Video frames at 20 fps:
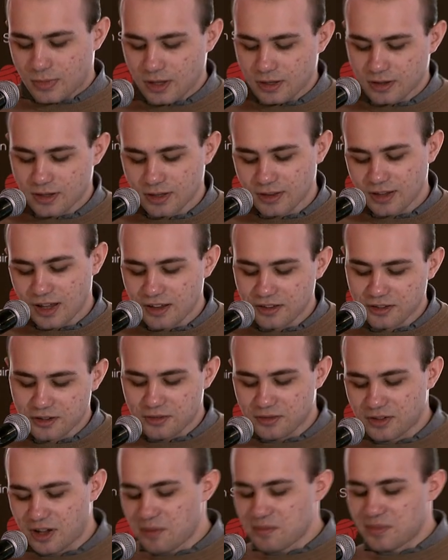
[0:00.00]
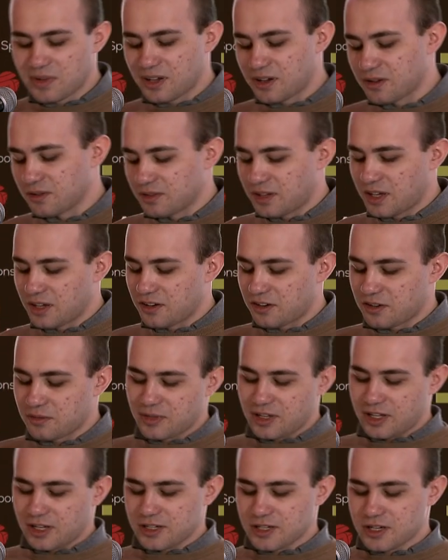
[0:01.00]
The task of Gameplay Containers
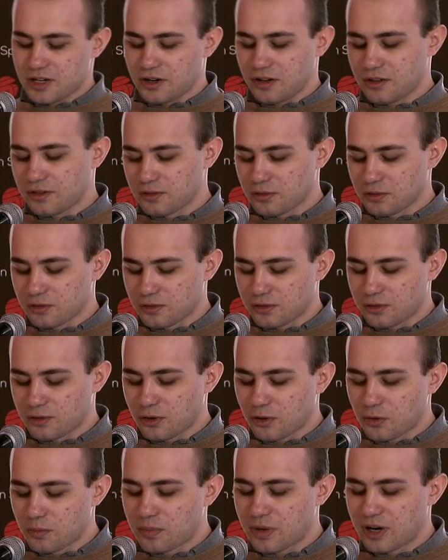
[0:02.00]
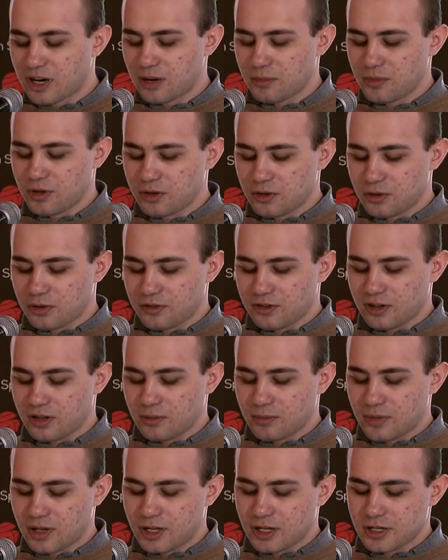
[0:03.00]
Manager is to store parameters
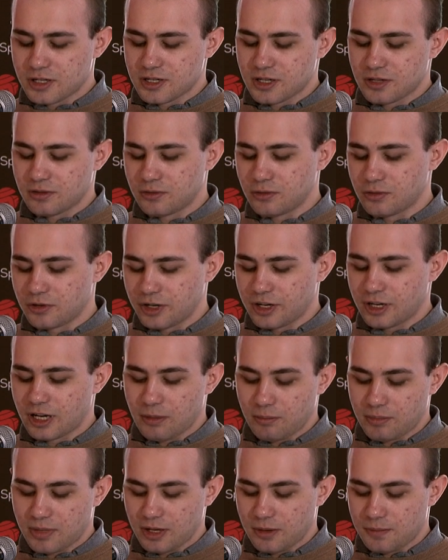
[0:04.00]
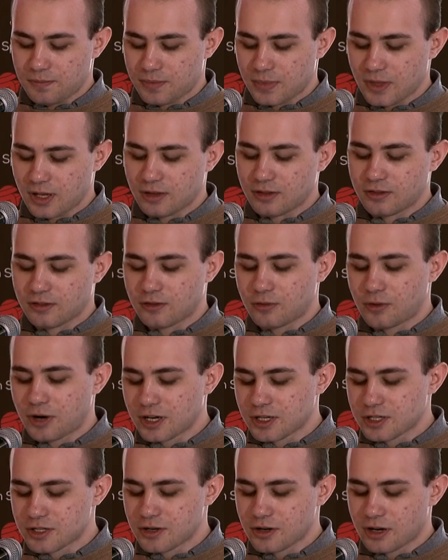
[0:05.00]
and manage them during gameplay. Its
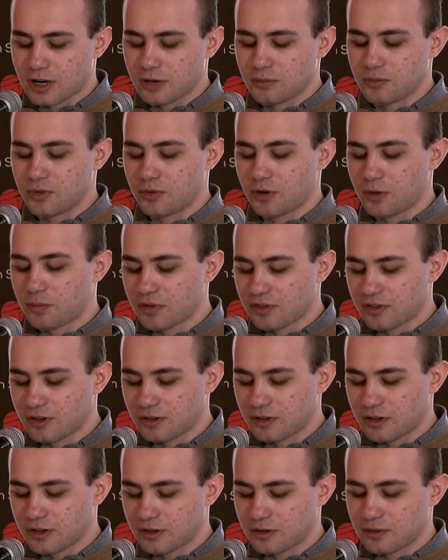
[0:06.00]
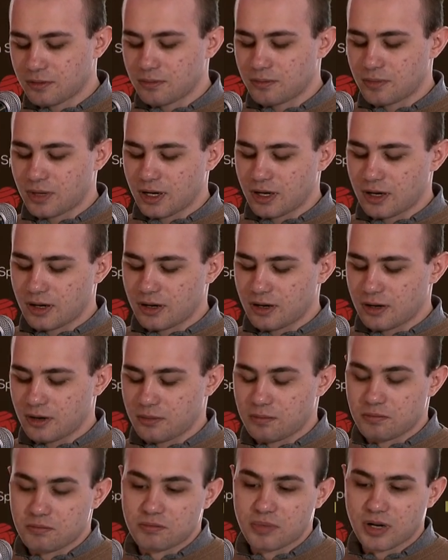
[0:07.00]
structure can be represented by
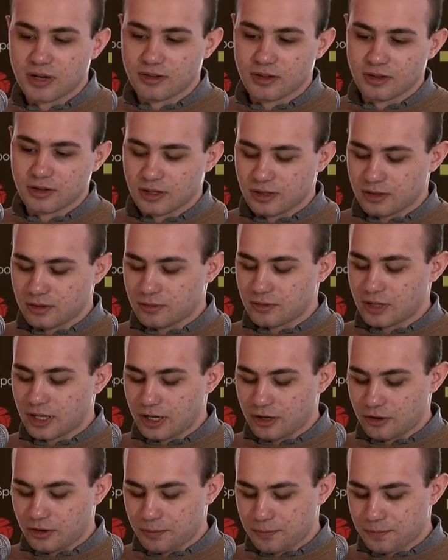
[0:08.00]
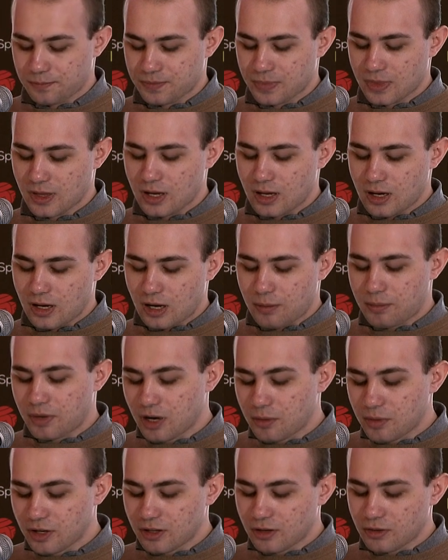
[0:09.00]
a presented diagram. A
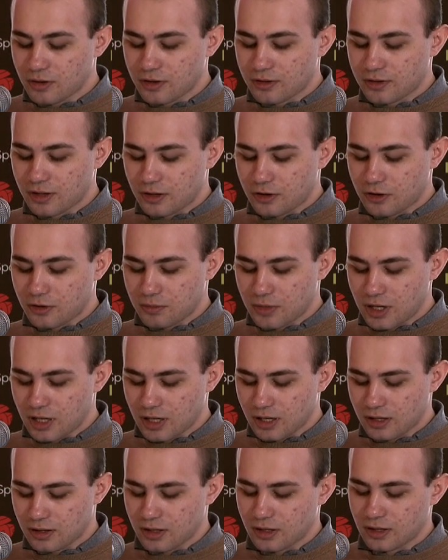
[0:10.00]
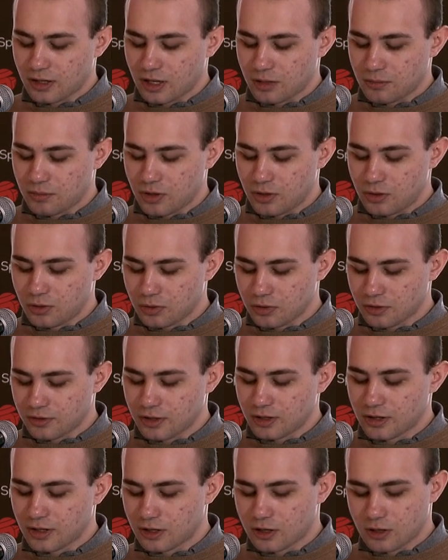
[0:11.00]
parameter is a determinant that can be used
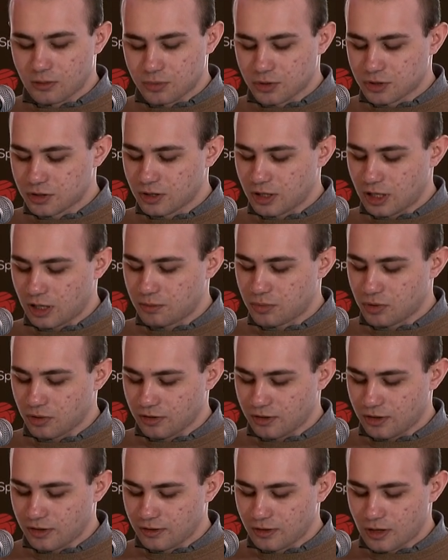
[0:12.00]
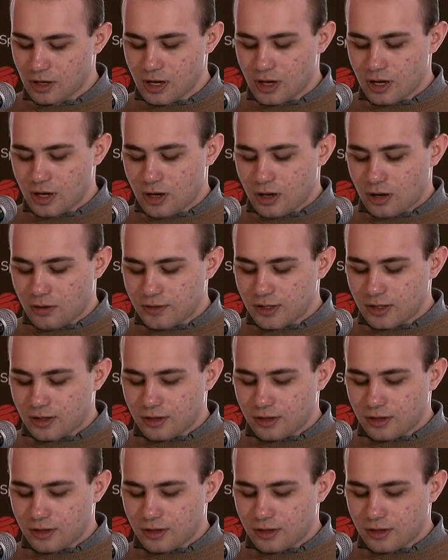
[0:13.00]
in the computational process of the